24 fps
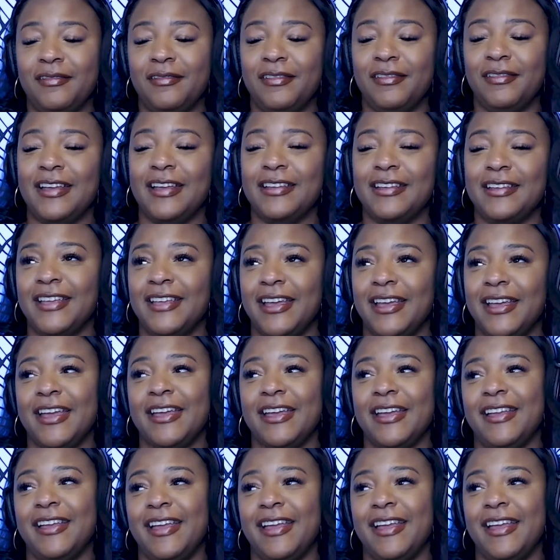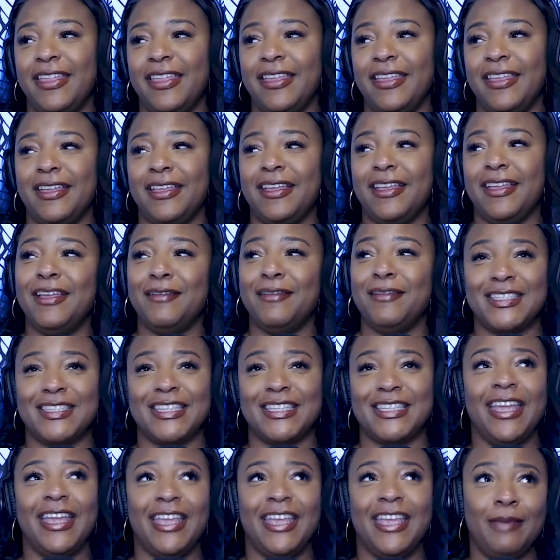I say, and then Cliff is
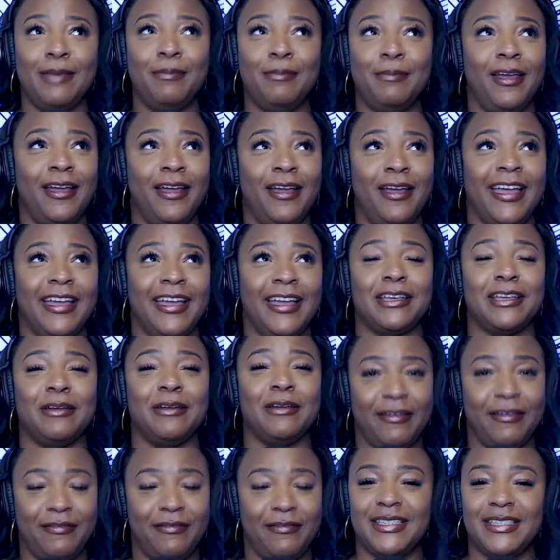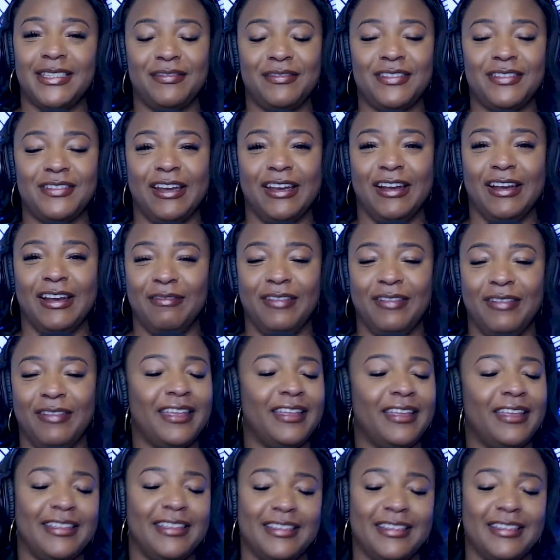like, keep your ass away from South Center. I'm
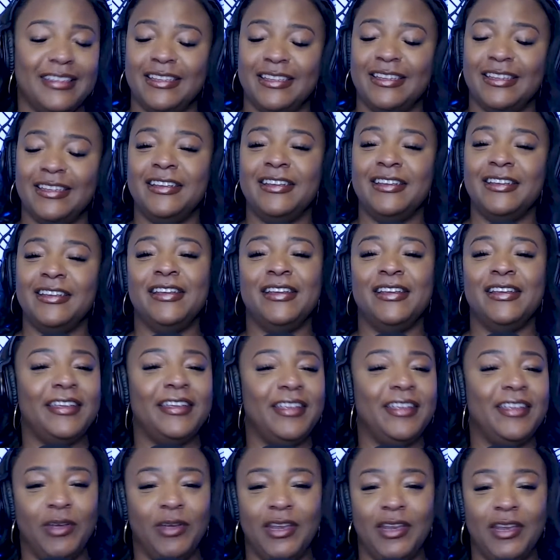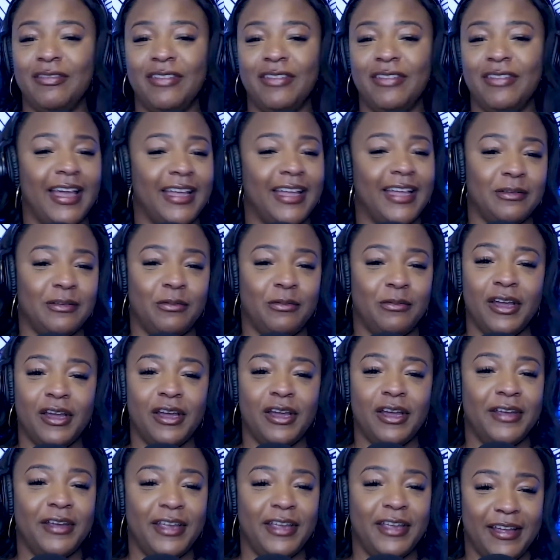like, listen, you ain't even got to
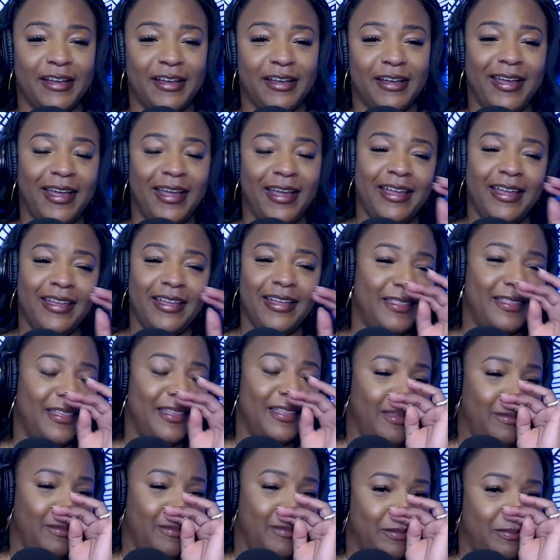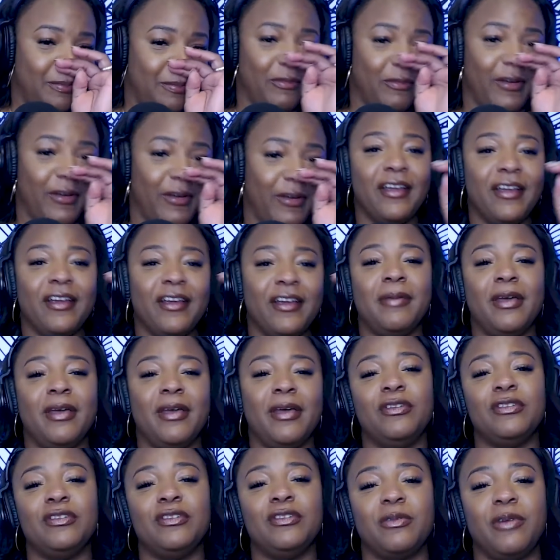worry, okay? I'm going to be right here at
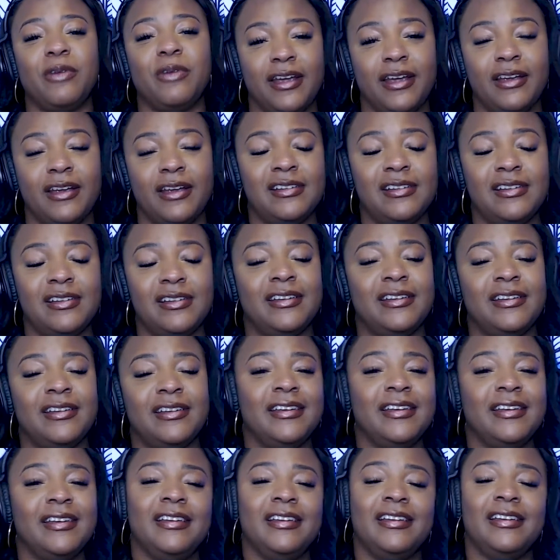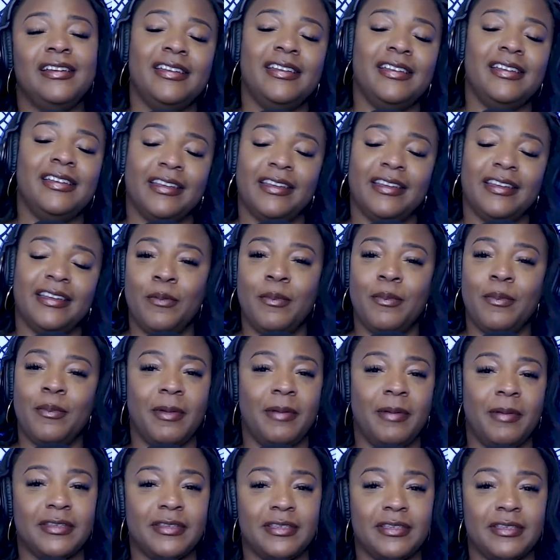Bellevue Square and go about my
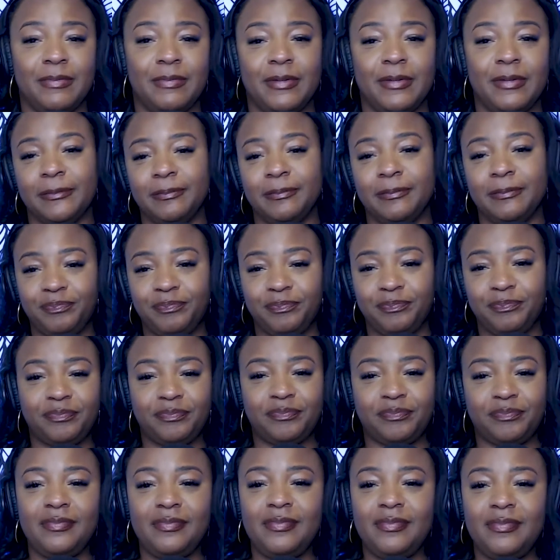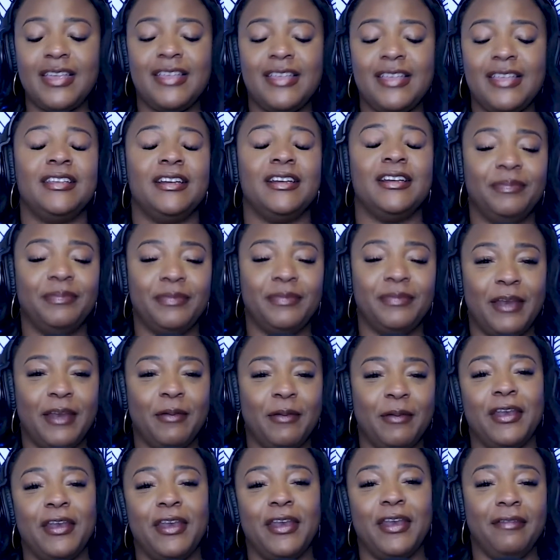business. But yeah. So anyway,
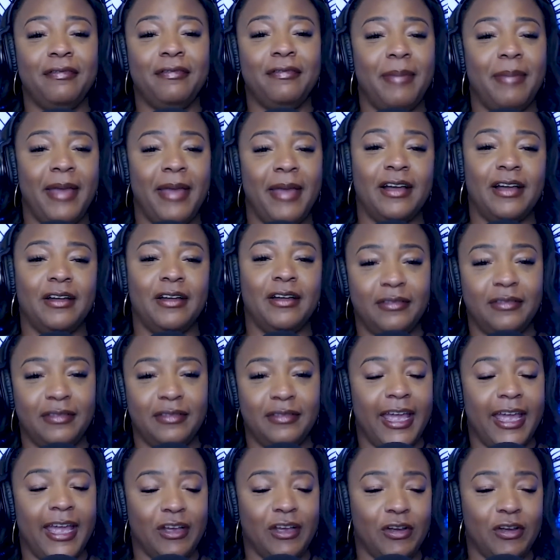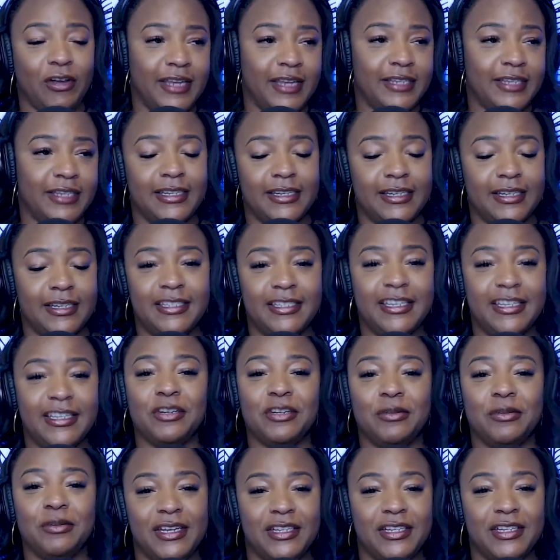enough about that crazy
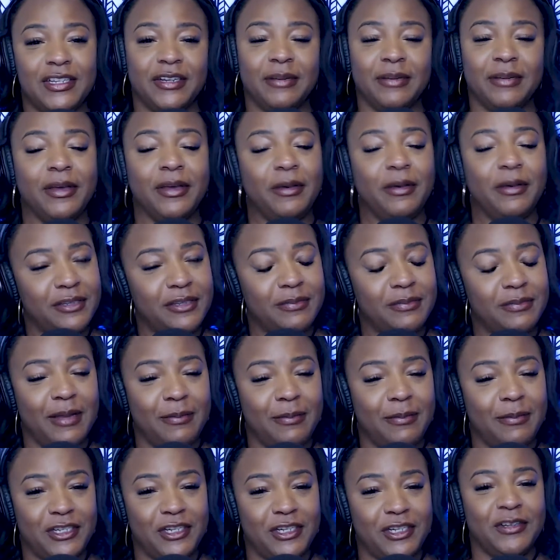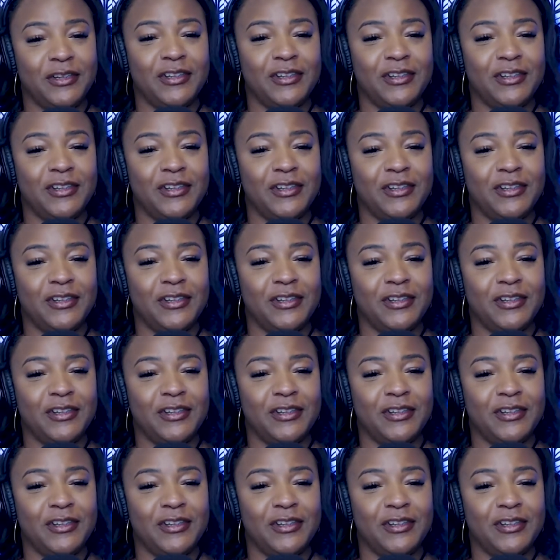situation. But what's been up with you?